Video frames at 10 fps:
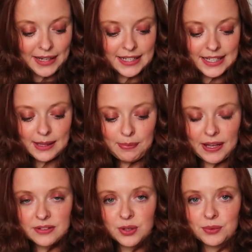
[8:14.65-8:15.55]
I nearly
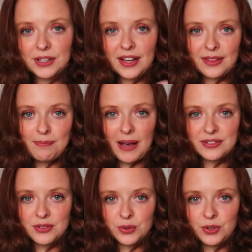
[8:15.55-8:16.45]
picked up, you know, the
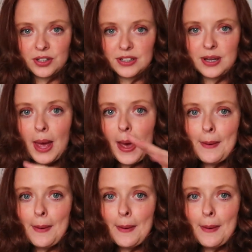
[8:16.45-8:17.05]
pastel coloured